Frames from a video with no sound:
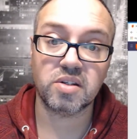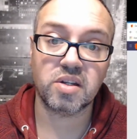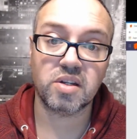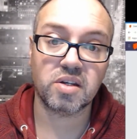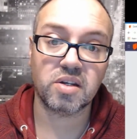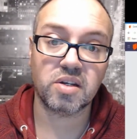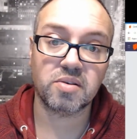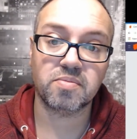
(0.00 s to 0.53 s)

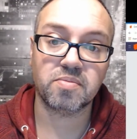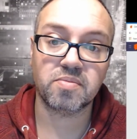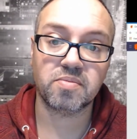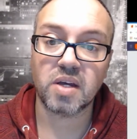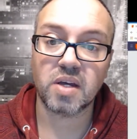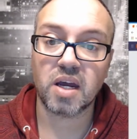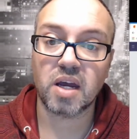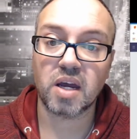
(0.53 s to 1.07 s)
Iberian
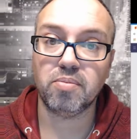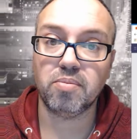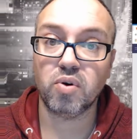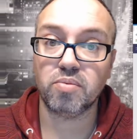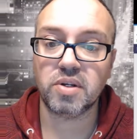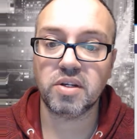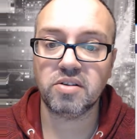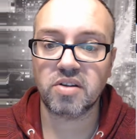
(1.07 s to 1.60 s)
Peninsula,
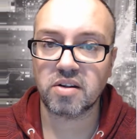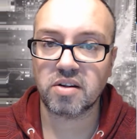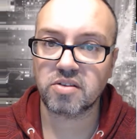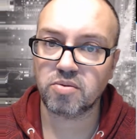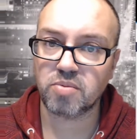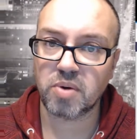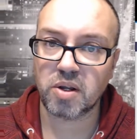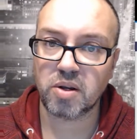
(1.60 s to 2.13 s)
Spain and
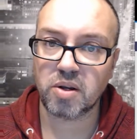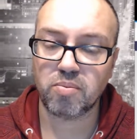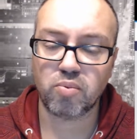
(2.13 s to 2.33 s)
Portugal.